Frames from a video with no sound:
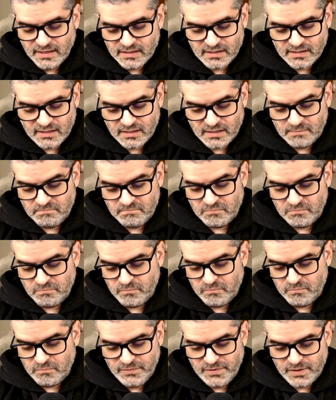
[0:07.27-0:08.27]
Um,
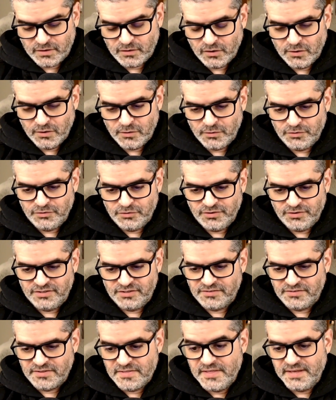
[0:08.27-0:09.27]
the
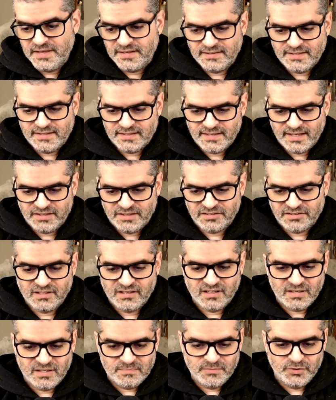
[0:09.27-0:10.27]
closest thing that has
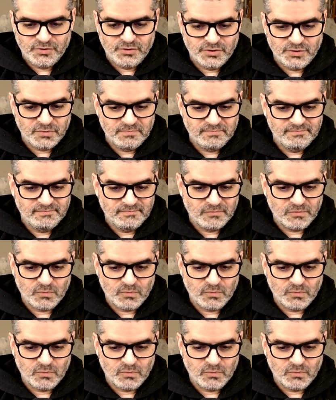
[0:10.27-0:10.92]
come to